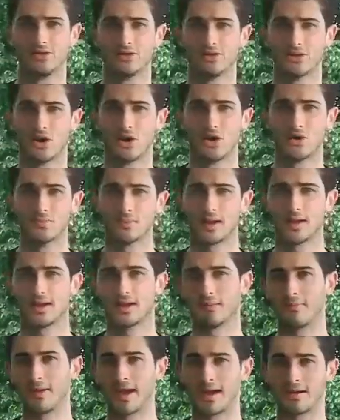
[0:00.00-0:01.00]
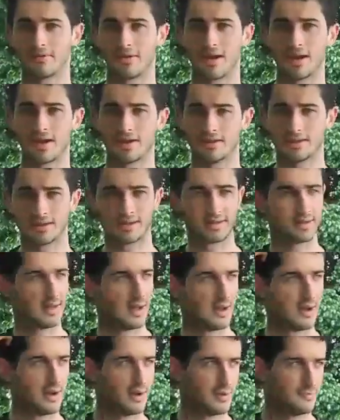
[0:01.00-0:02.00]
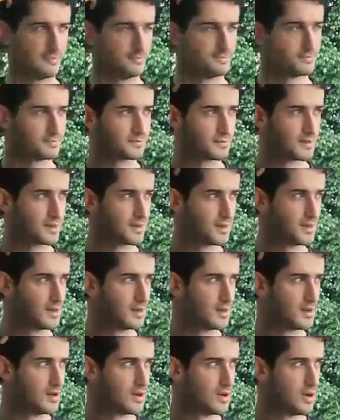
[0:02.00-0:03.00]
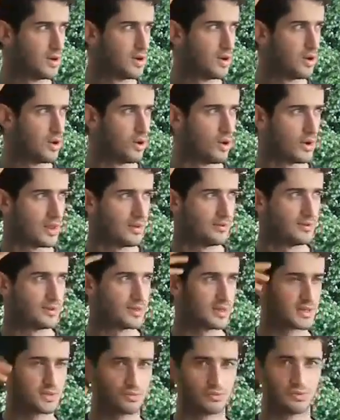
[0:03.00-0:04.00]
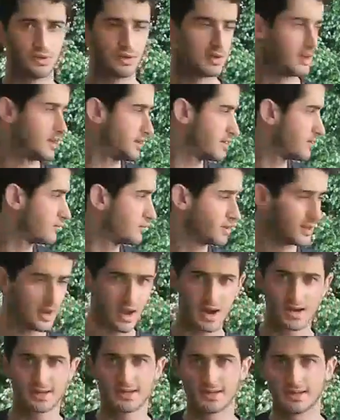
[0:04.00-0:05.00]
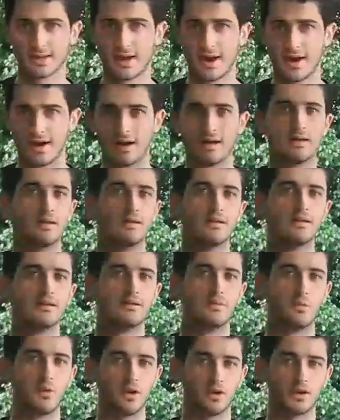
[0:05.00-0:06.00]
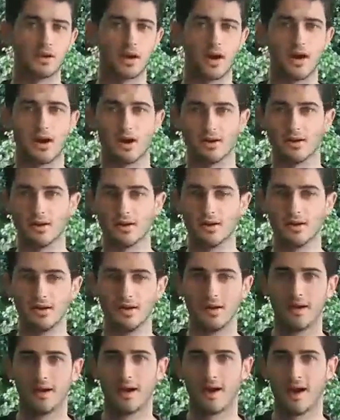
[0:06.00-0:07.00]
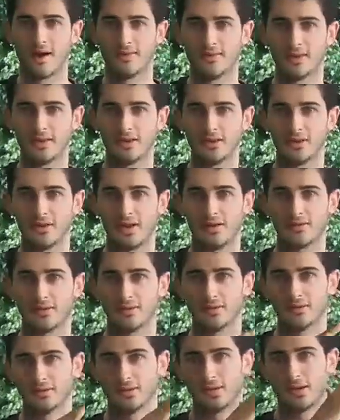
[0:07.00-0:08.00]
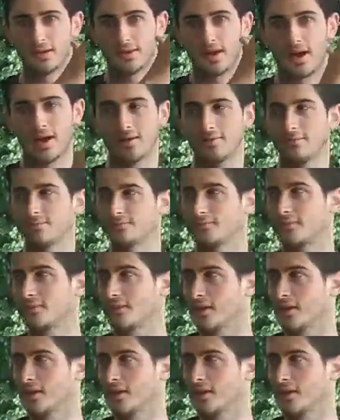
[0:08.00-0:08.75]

a new job, getting a pay raise, or even just really, really hustling hard and working hard, and then your life could look like that.